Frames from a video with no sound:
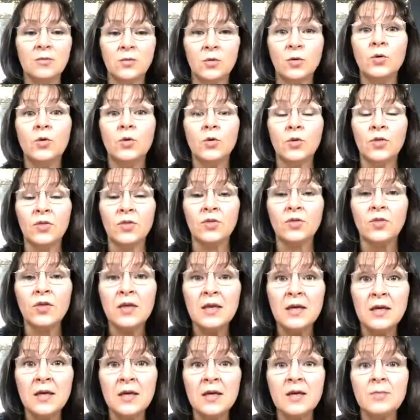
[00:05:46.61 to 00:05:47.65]
or your
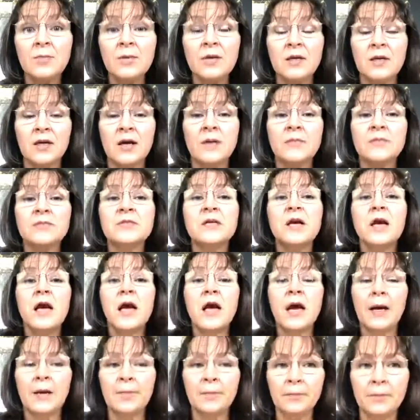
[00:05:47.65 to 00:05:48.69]
thinking becomes
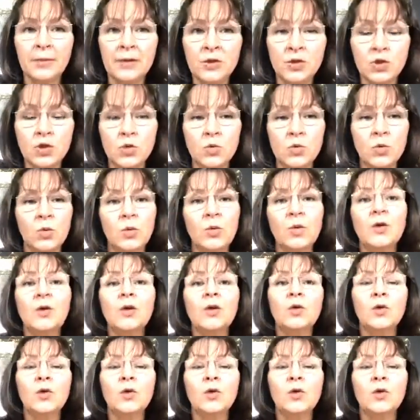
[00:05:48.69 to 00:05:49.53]
habitual.